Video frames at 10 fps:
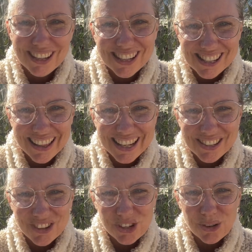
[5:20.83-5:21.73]
So thanks
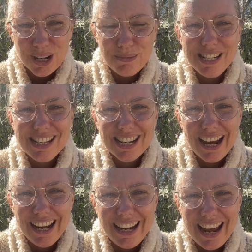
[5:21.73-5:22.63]
for joining me
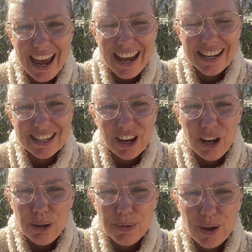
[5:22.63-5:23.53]
today and I
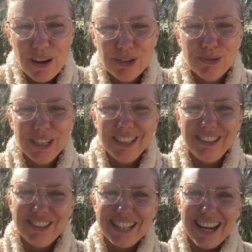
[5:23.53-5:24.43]
hope you have a really
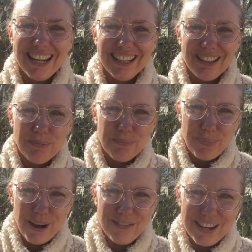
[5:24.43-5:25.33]
good day. Bye for